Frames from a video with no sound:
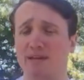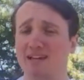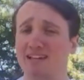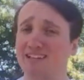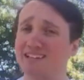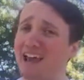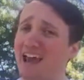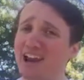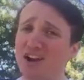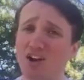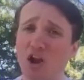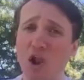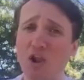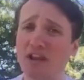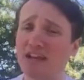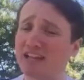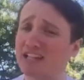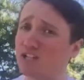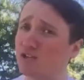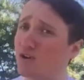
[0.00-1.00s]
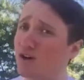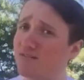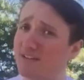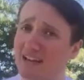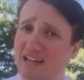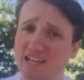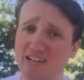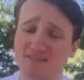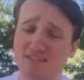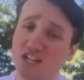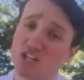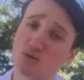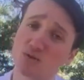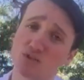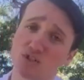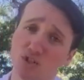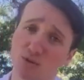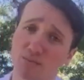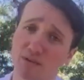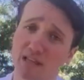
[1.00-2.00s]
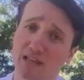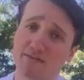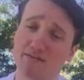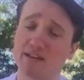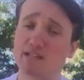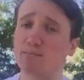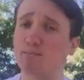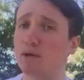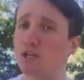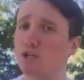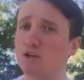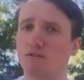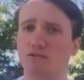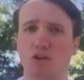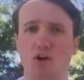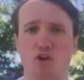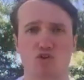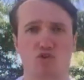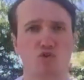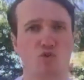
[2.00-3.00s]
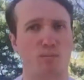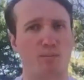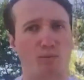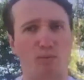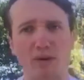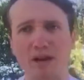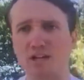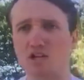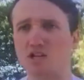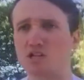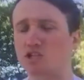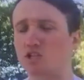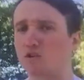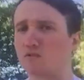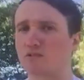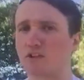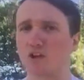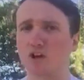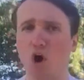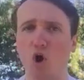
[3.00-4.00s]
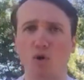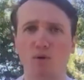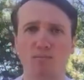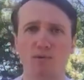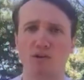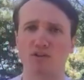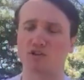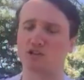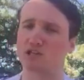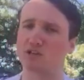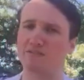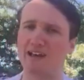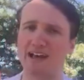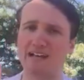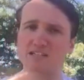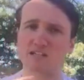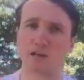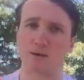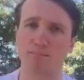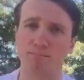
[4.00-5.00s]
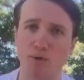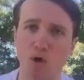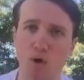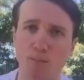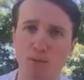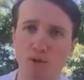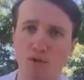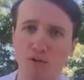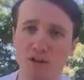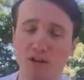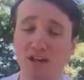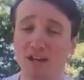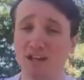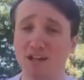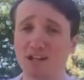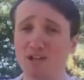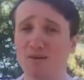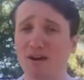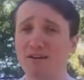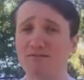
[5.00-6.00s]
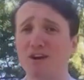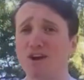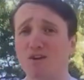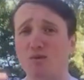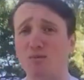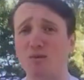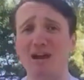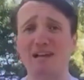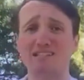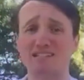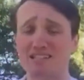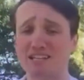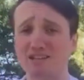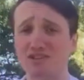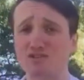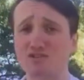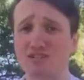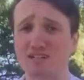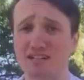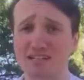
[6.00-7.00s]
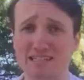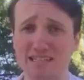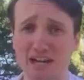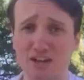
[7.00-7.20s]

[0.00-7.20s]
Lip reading: Not only you have individuals who believe this, but you have large corporations, you have the Koch brothers, you have ExxonMobil, you have Rex Tillerson as